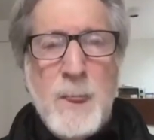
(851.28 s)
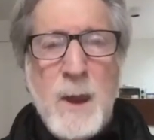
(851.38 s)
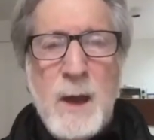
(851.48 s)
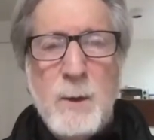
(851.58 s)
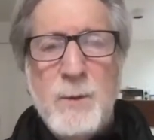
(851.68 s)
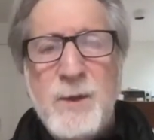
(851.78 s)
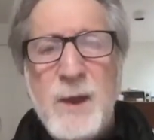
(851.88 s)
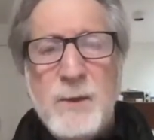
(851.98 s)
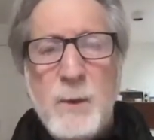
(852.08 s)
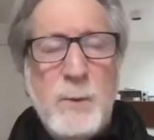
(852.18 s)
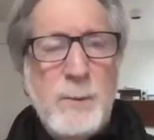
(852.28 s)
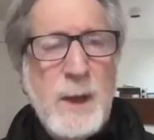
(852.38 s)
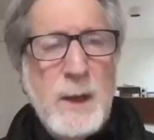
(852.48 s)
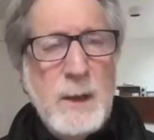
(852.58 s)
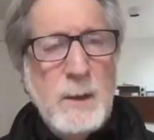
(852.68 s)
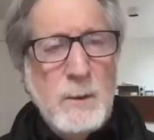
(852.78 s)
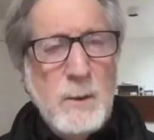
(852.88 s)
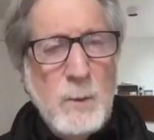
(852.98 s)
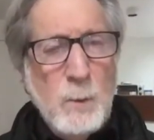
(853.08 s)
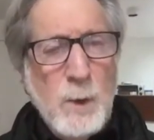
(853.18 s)
I don't think there would be any
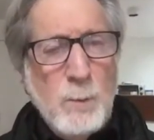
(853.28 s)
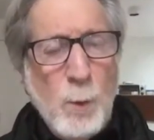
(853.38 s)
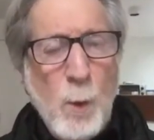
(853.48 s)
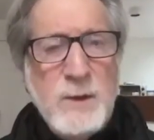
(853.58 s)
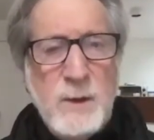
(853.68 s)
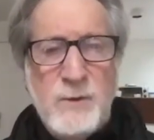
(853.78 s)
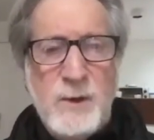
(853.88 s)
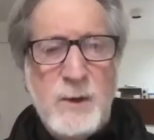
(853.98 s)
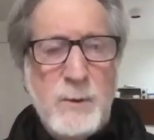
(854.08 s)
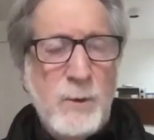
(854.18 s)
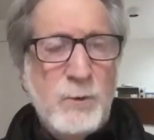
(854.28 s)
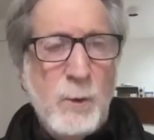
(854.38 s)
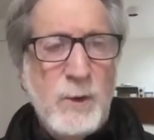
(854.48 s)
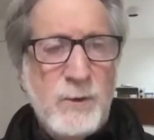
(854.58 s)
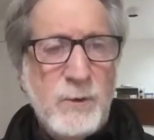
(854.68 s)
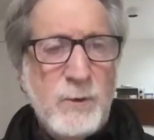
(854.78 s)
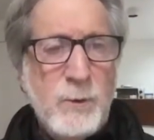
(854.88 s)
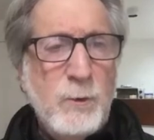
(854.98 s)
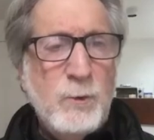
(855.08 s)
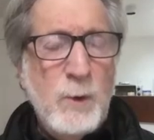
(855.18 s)
real poignancy to those choices,
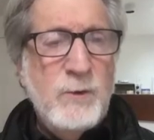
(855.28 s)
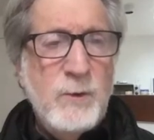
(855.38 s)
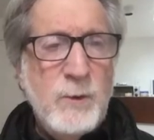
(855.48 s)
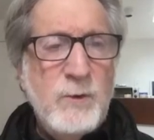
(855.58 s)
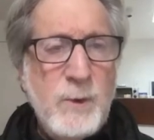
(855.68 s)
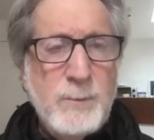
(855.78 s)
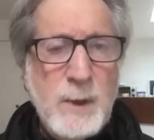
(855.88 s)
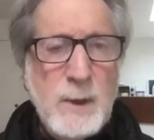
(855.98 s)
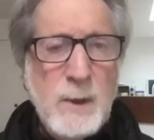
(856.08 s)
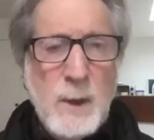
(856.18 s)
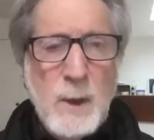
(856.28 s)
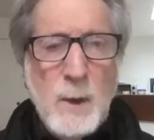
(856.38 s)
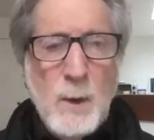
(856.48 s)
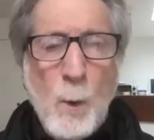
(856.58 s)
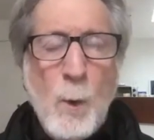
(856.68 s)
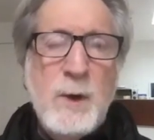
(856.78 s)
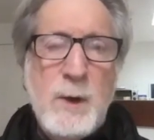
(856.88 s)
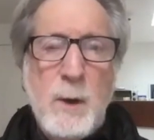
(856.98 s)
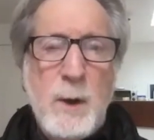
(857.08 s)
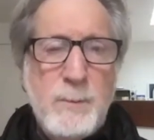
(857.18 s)
because those choices are simply
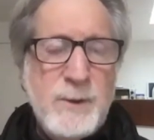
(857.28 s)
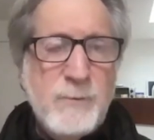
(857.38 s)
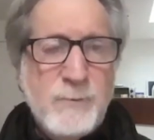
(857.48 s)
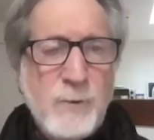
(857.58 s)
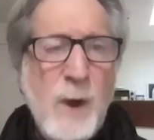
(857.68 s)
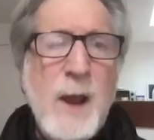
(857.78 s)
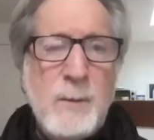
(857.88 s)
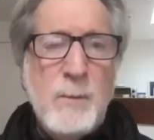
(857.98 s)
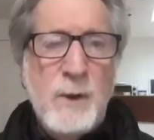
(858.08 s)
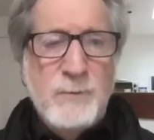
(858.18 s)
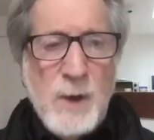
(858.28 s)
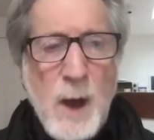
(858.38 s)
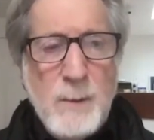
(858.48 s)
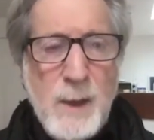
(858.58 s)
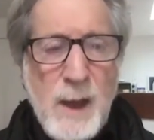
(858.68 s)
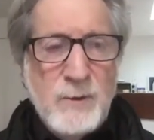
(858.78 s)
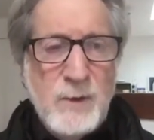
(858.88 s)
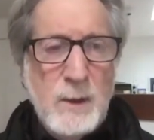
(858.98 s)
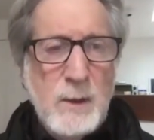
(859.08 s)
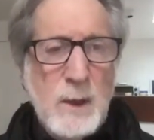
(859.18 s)
ordinary. But the frame of time
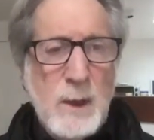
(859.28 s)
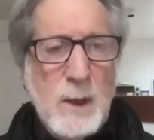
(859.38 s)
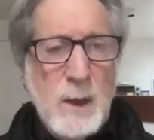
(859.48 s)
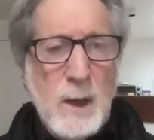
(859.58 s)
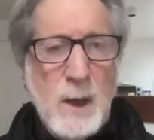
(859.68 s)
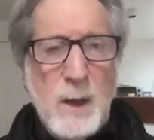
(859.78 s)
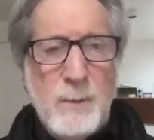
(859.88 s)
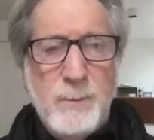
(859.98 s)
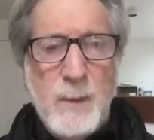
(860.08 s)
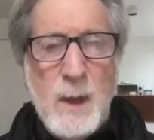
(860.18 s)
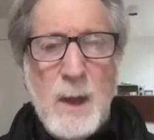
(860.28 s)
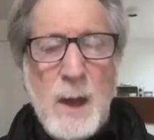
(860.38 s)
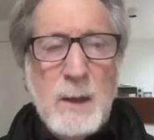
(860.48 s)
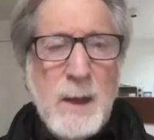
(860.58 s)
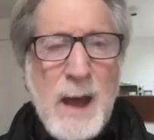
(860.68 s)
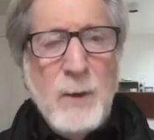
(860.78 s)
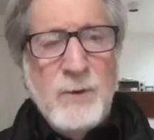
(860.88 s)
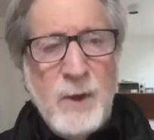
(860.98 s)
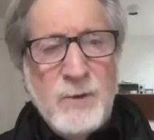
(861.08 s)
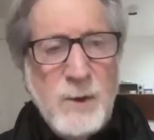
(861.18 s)
passing
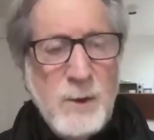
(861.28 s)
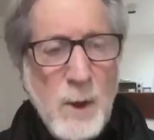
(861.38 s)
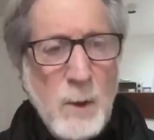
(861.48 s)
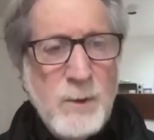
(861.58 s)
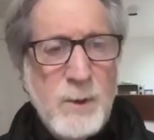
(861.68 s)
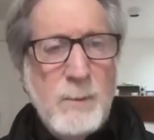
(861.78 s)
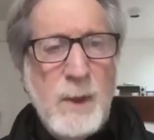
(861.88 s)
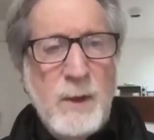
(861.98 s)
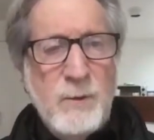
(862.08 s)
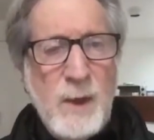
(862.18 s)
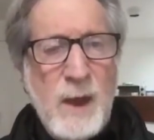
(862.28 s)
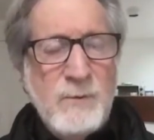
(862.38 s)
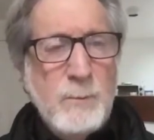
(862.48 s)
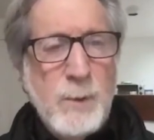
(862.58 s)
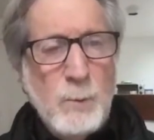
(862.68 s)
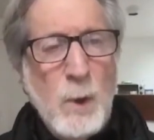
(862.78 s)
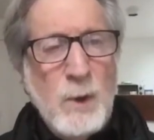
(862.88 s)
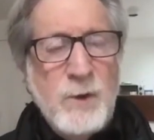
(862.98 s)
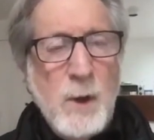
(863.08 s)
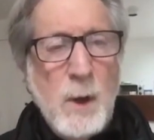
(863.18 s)
allows us to know them as having been
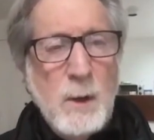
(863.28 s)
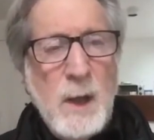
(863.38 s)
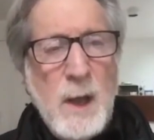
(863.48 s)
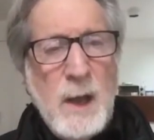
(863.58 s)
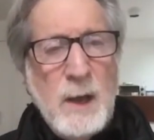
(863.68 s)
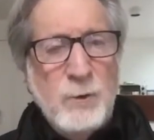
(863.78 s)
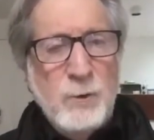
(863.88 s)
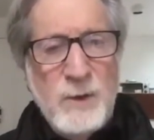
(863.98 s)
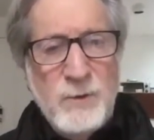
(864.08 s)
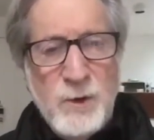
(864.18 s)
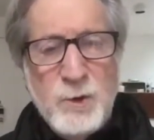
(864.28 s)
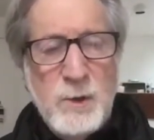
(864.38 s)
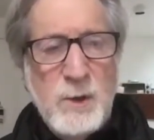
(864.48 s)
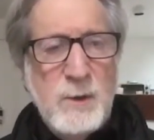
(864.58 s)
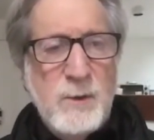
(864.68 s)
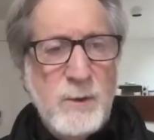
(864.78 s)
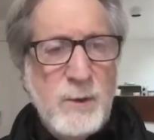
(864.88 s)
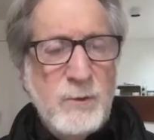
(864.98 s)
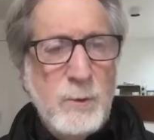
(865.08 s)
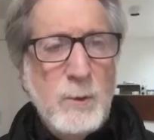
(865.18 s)
once young and transitioned into
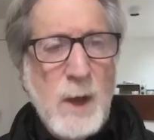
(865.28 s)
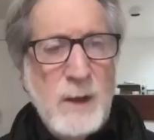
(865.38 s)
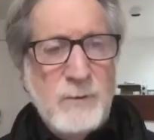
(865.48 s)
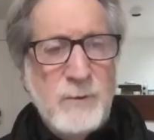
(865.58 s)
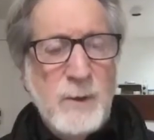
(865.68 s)
this new life.